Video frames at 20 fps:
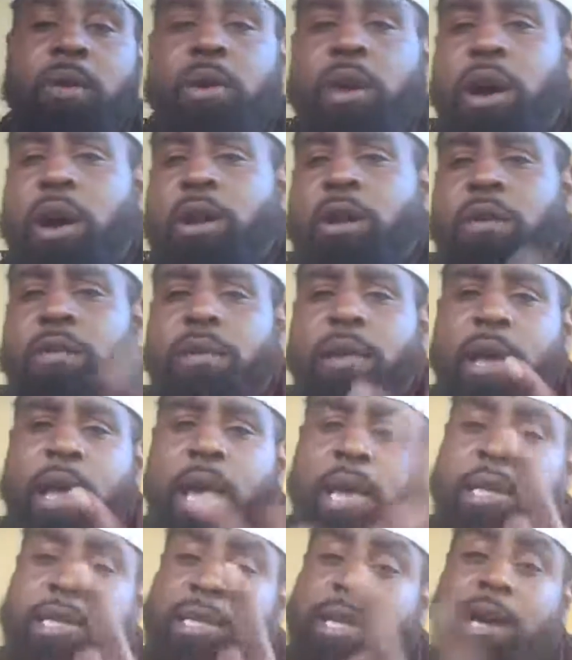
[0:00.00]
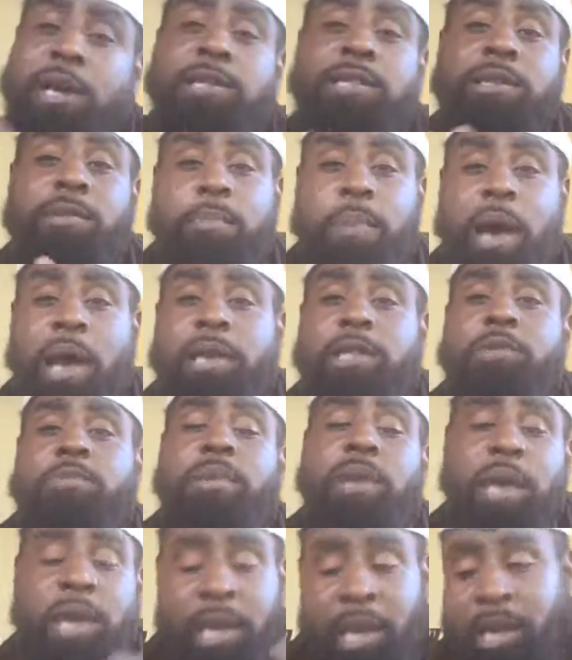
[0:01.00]
We all over that H-Town. It's a bias
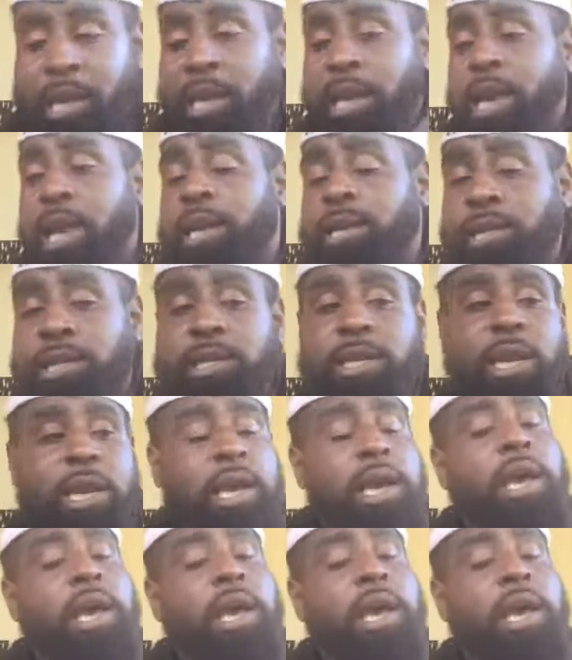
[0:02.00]
play, and yes,